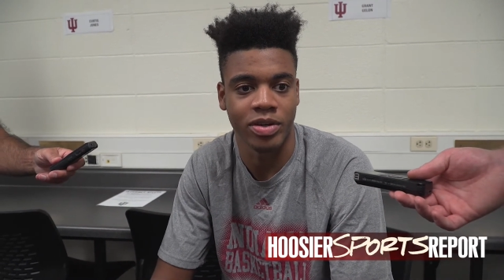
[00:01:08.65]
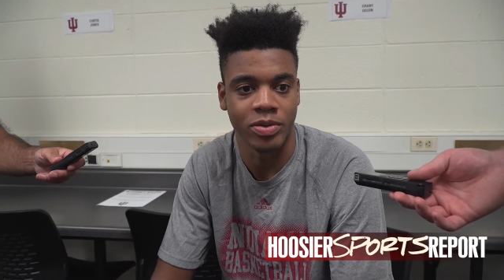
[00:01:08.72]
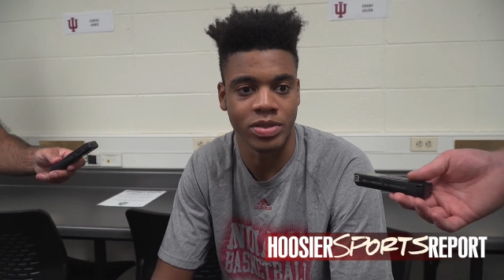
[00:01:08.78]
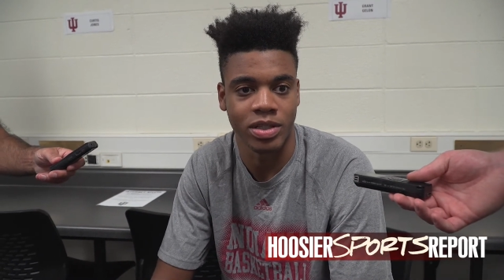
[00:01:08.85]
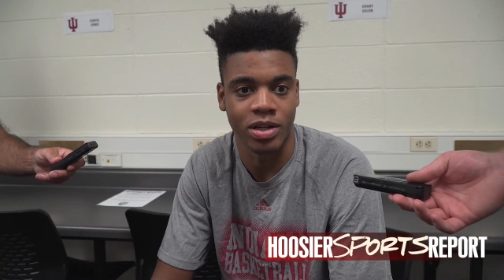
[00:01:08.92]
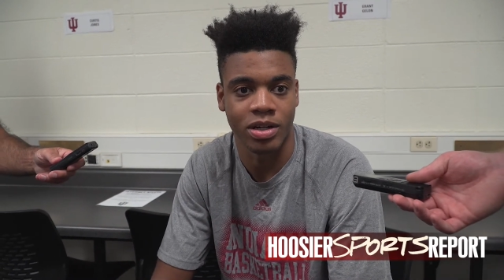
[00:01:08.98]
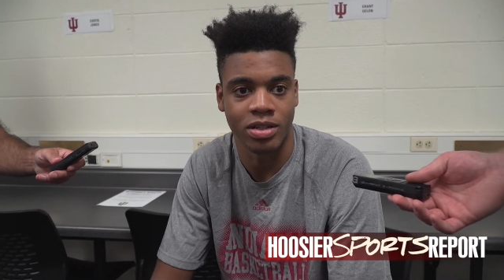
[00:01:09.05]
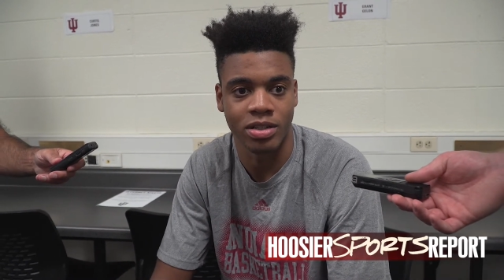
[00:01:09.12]
It was
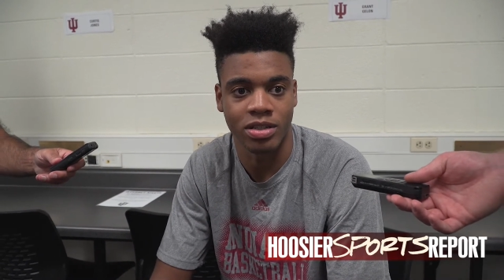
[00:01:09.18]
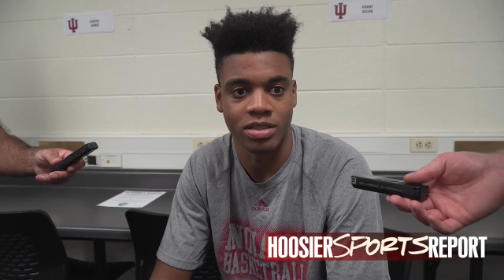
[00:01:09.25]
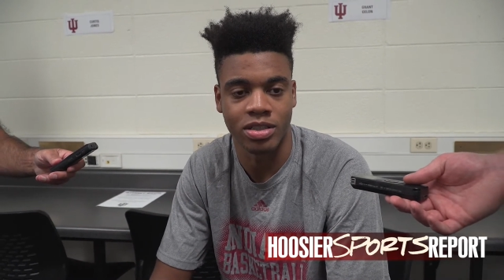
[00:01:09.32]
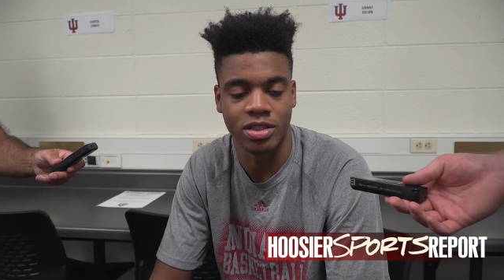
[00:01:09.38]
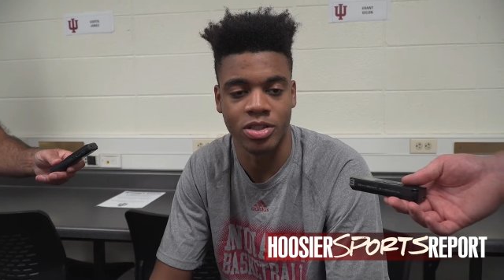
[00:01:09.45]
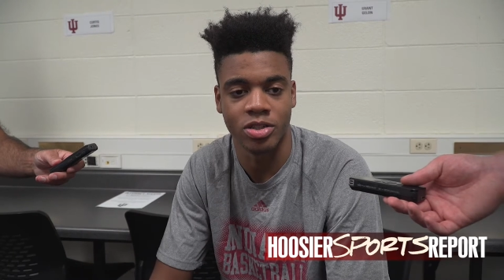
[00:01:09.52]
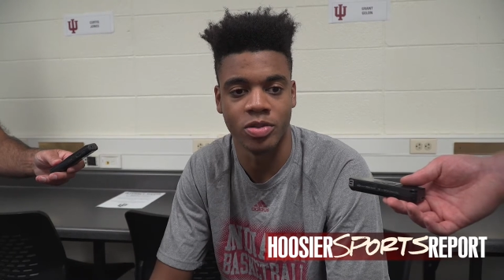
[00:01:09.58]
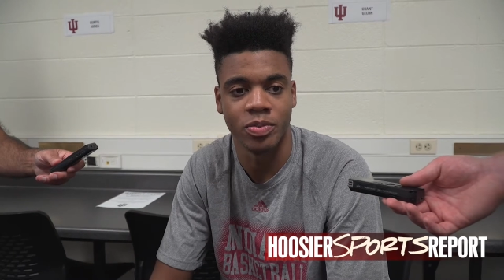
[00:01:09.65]
harder
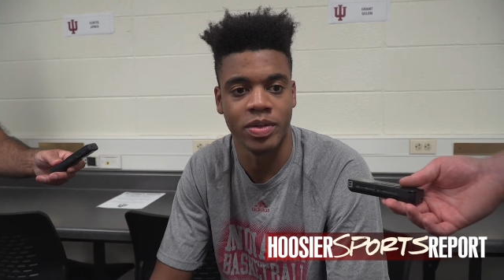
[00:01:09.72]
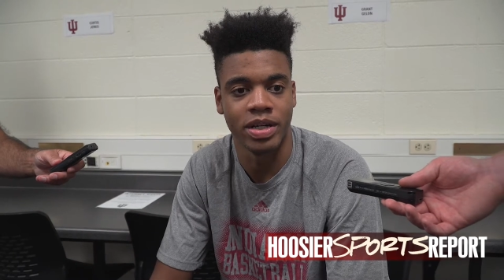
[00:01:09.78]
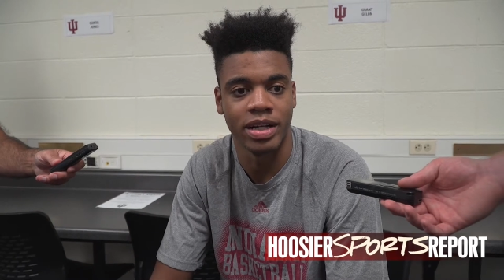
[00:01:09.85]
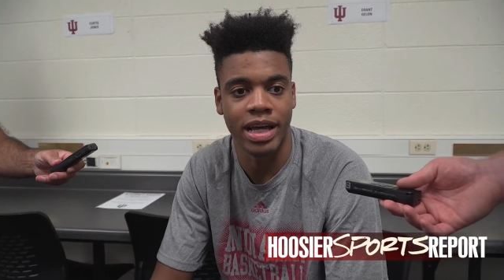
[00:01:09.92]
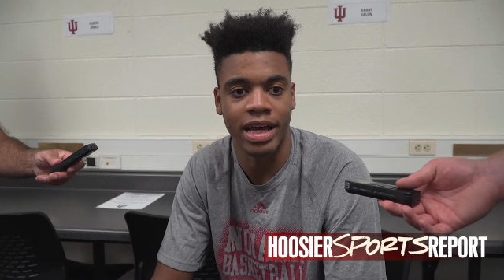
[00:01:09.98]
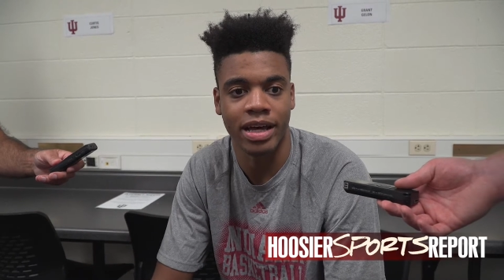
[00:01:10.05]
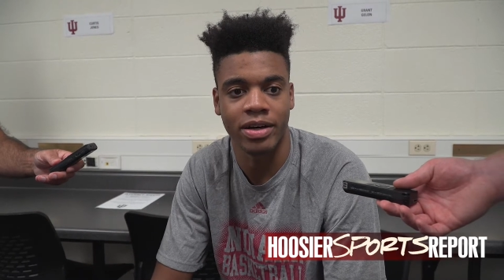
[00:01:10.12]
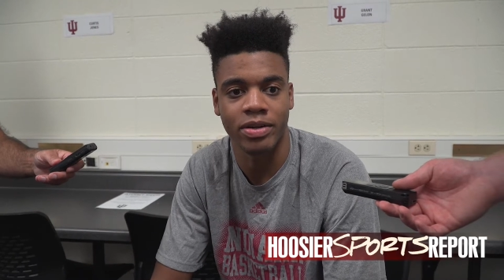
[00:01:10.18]
to do, but
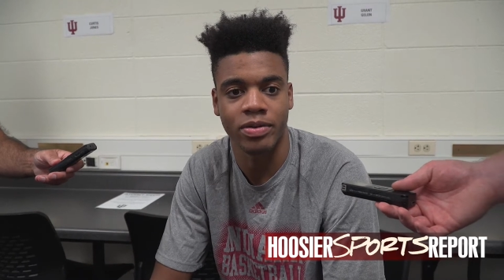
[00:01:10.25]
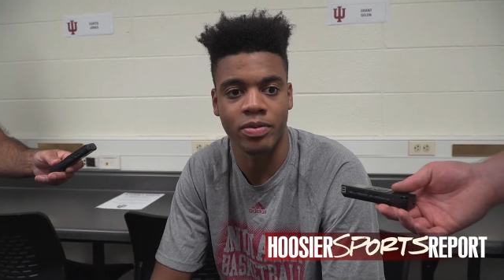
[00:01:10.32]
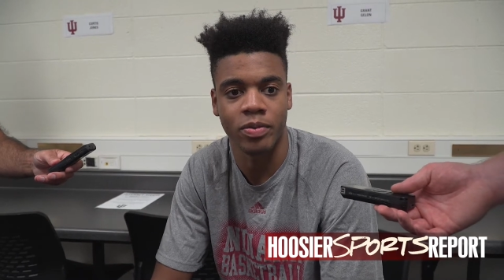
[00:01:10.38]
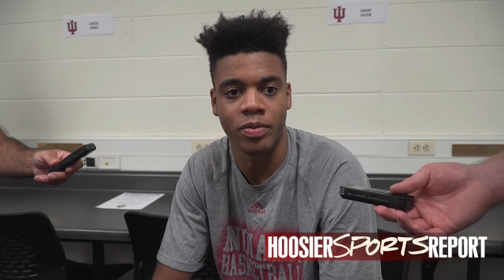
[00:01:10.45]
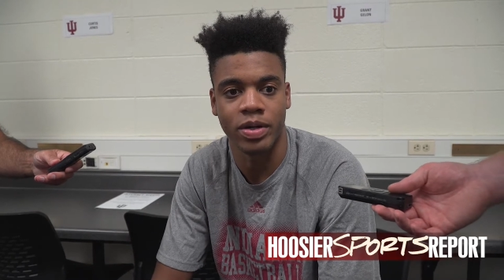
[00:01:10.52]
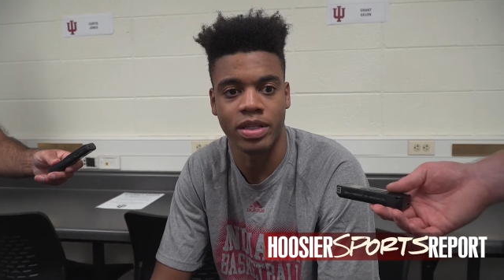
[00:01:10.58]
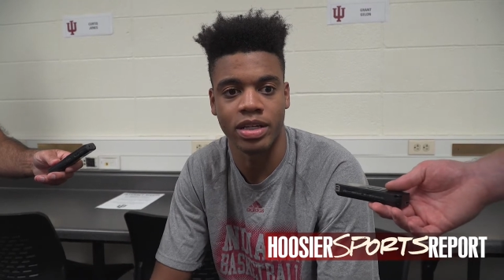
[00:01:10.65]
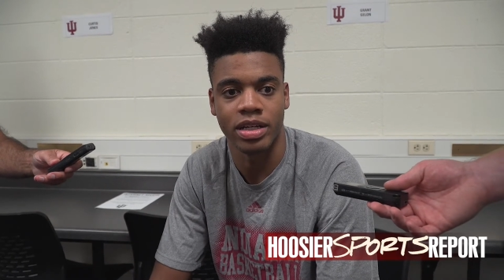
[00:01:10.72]
now
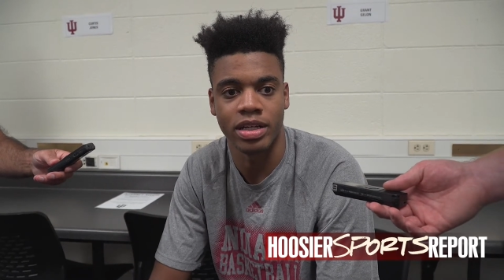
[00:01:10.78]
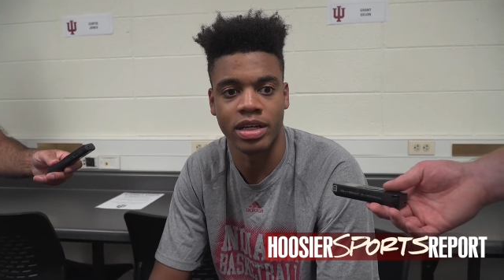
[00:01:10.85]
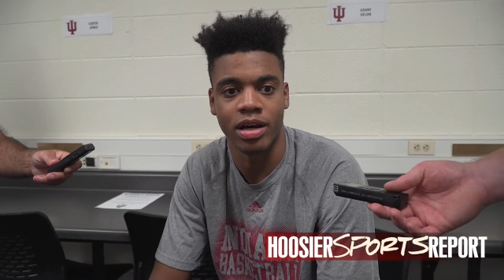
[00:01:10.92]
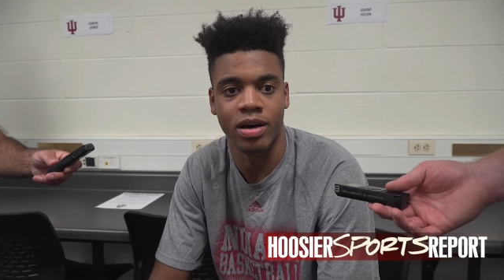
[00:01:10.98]
with the,